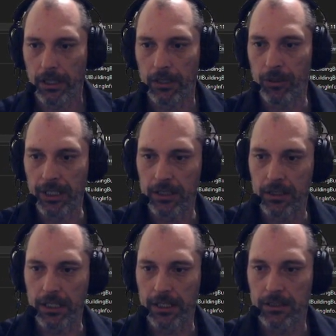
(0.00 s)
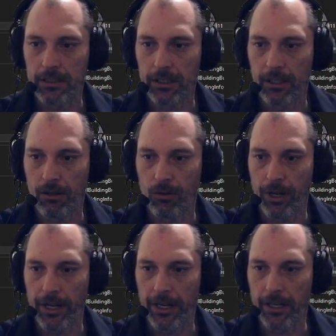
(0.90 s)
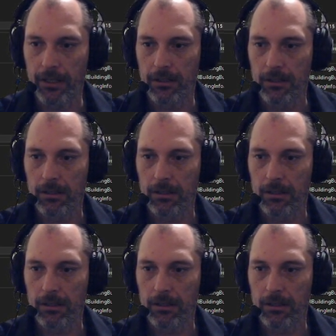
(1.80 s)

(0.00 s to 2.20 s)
And we need this to go away.